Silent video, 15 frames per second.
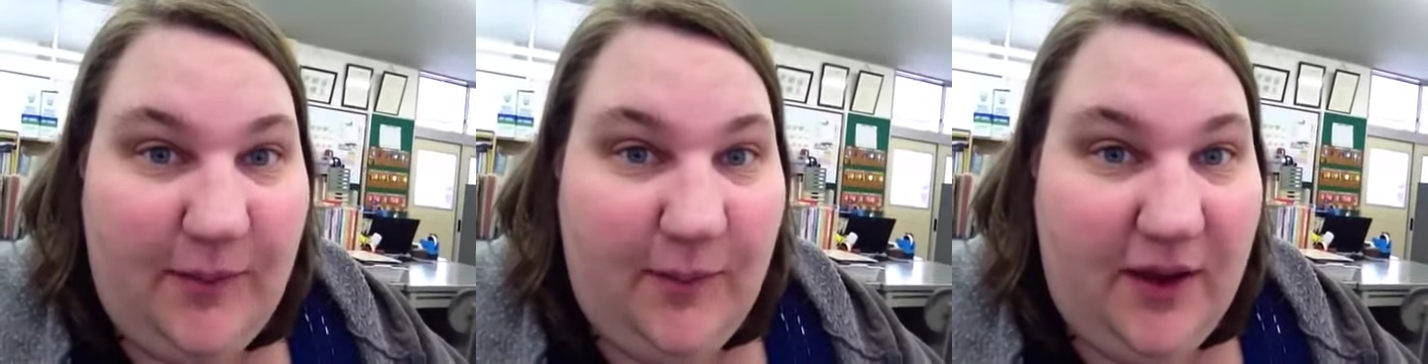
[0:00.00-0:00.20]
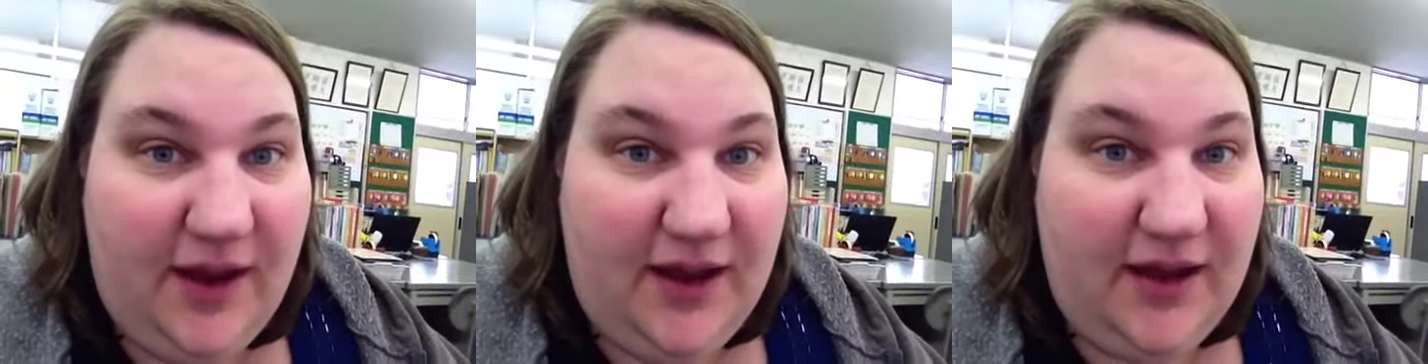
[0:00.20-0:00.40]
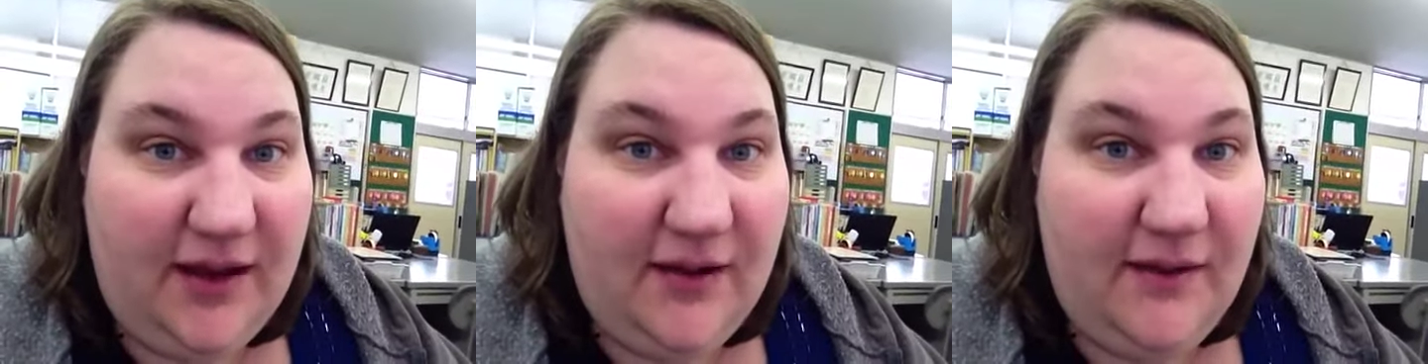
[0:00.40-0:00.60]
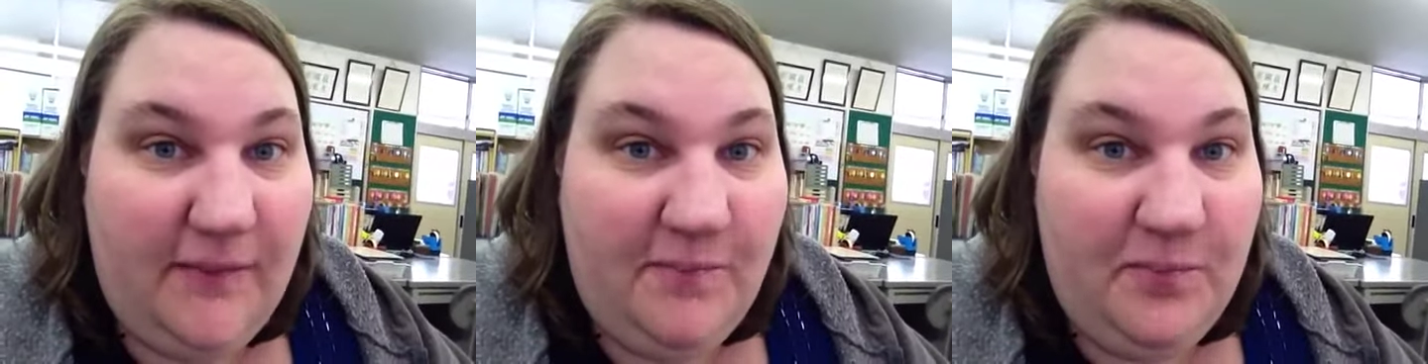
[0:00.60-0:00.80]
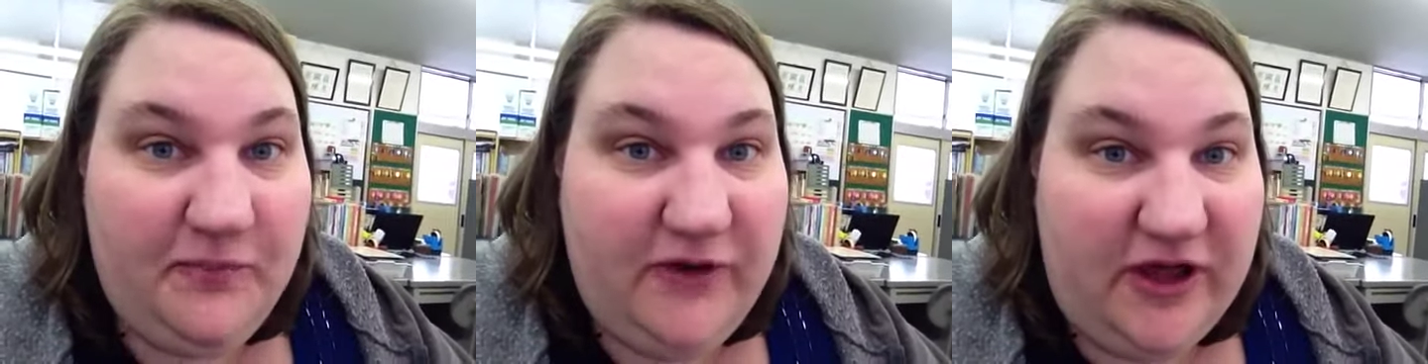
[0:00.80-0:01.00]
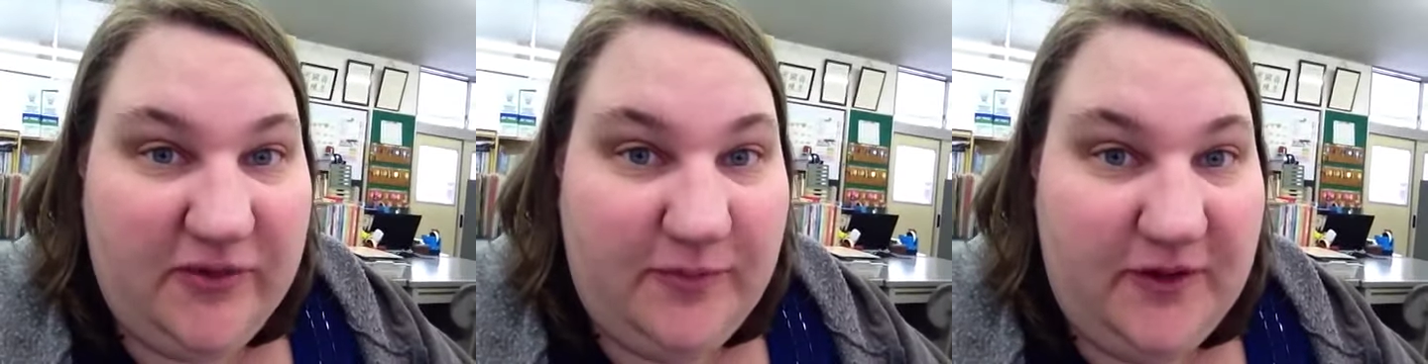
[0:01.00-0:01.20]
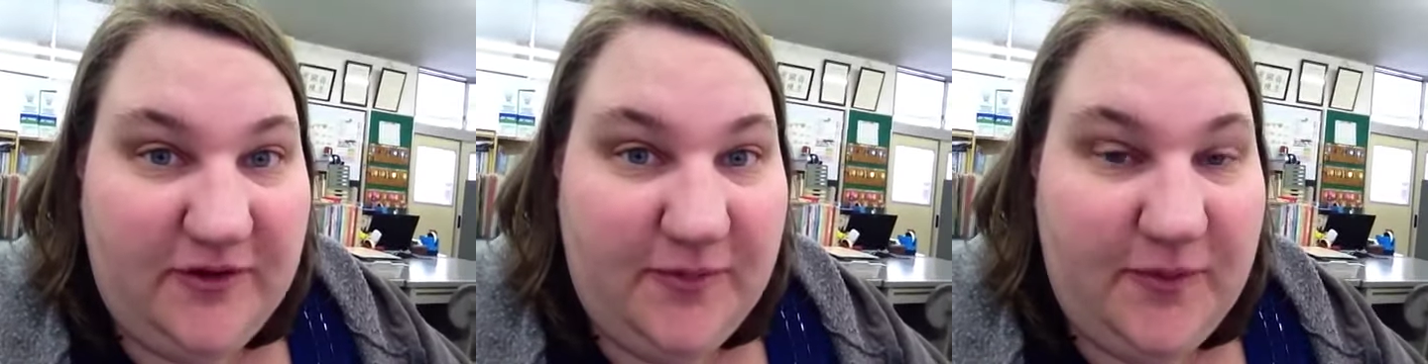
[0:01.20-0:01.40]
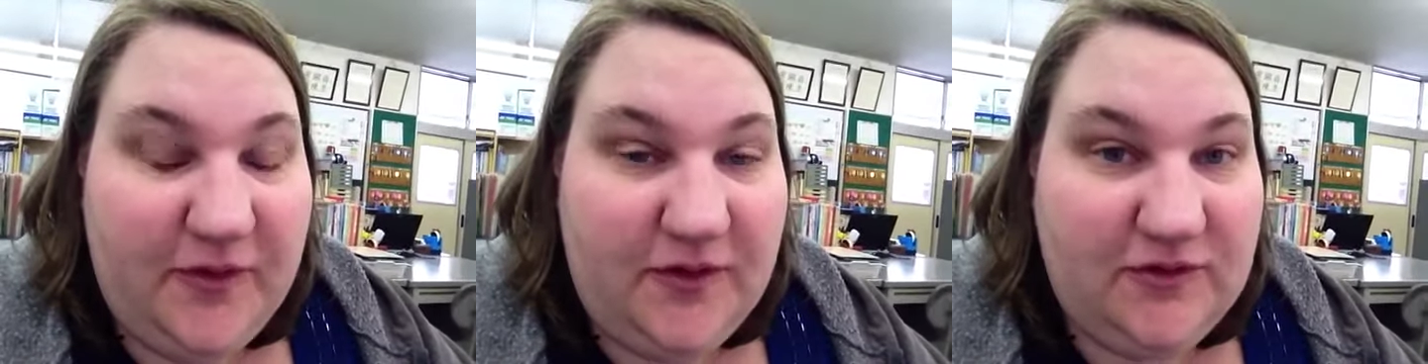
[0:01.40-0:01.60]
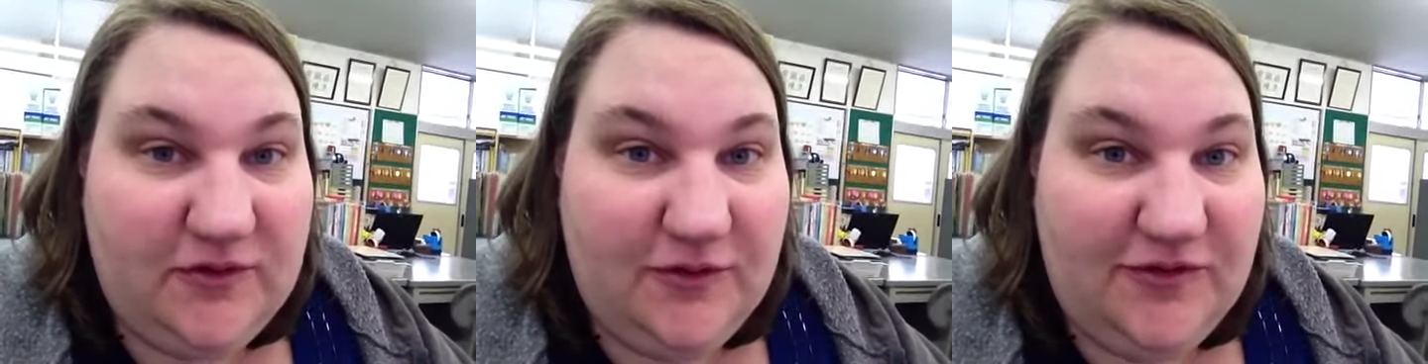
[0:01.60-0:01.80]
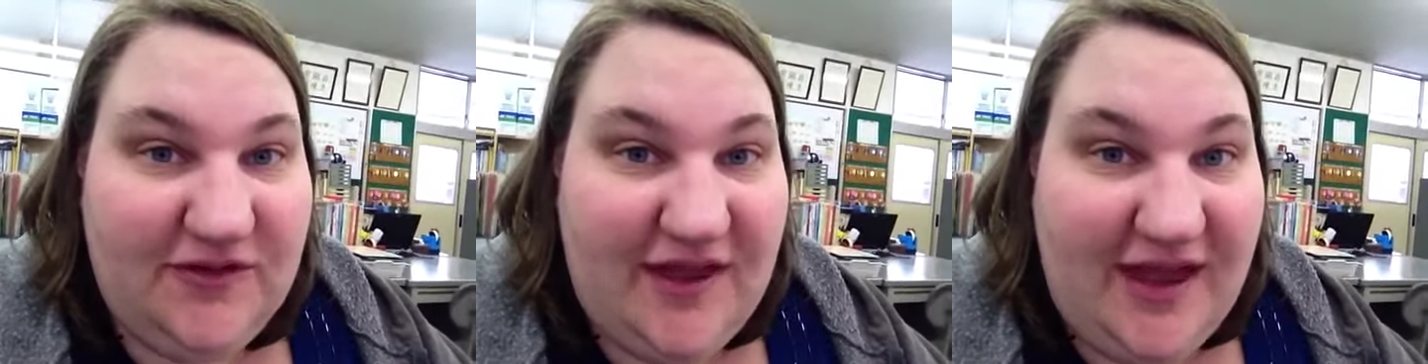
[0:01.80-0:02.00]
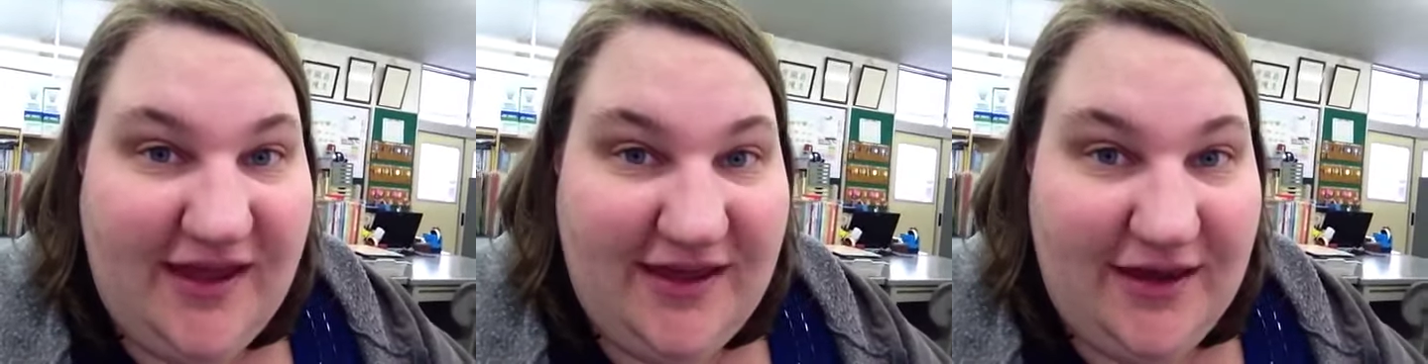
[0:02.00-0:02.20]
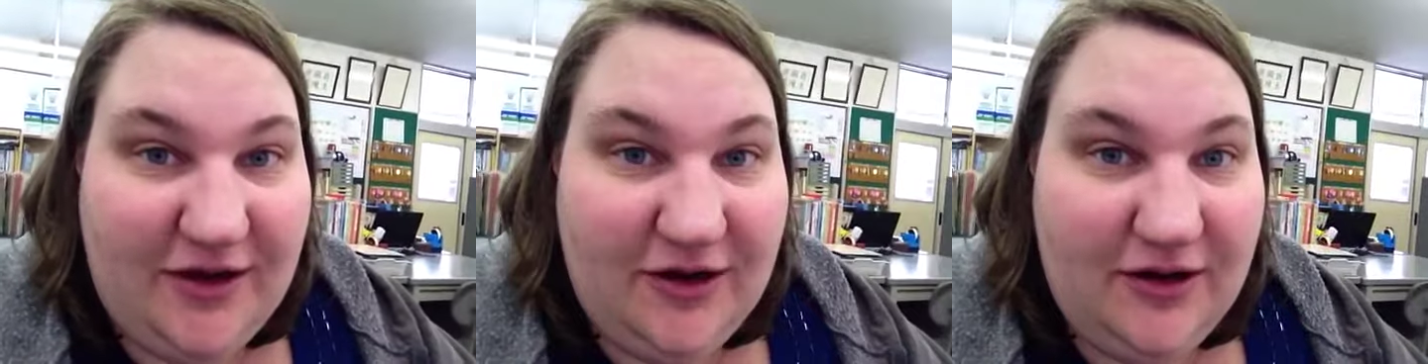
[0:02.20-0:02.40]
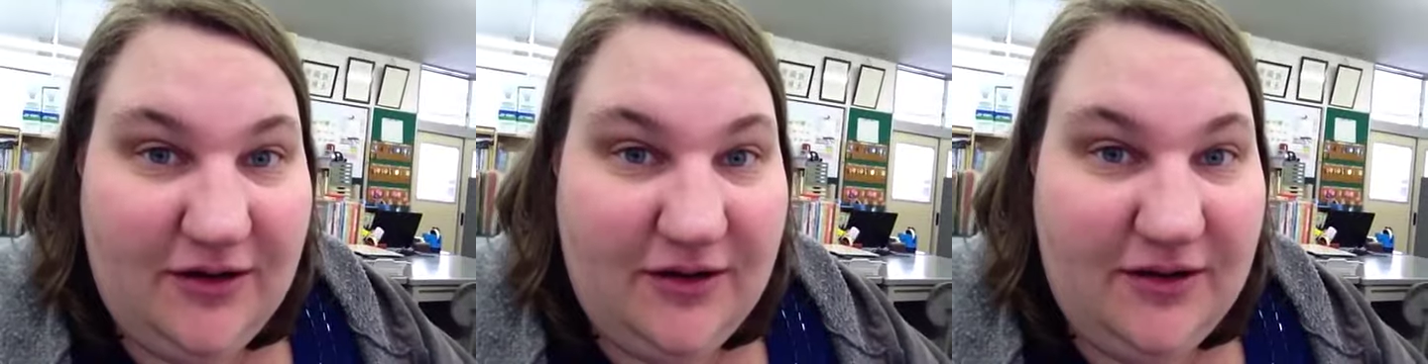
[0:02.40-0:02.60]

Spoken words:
my vice principal to stay here